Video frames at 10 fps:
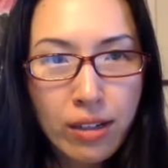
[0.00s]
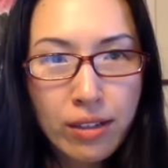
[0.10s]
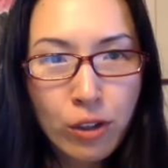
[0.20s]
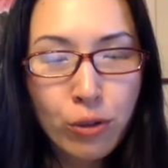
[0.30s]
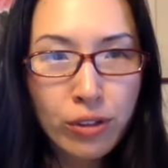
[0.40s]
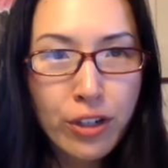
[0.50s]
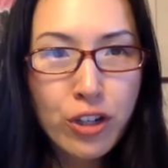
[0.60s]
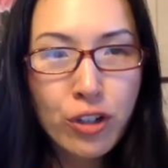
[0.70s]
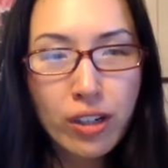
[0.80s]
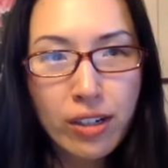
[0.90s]
literally
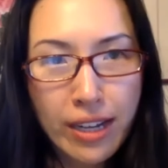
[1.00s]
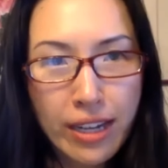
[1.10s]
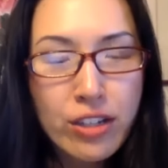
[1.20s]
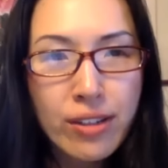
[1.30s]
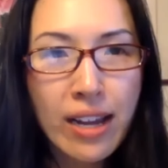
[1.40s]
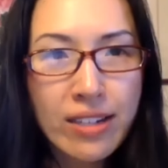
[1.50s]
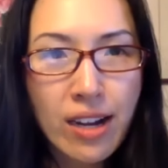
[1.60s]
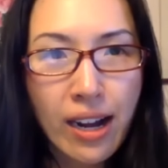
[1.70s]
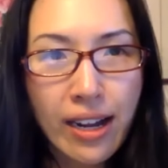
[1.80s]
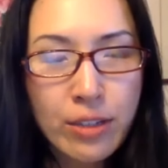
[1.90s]
sugar into that
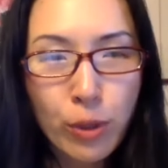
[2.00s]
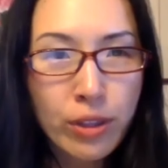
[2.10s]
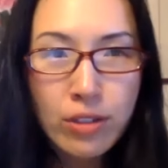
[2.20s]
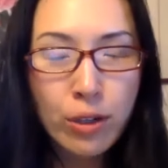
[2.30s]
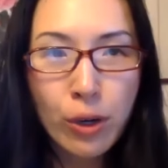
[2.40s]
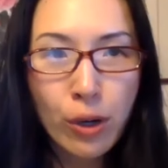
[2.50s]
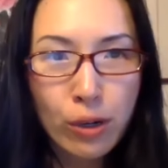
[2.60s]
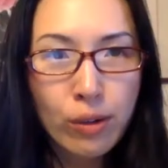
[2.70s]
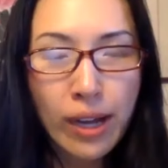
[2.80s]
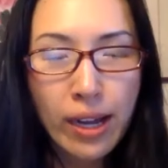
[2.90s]
dye with zero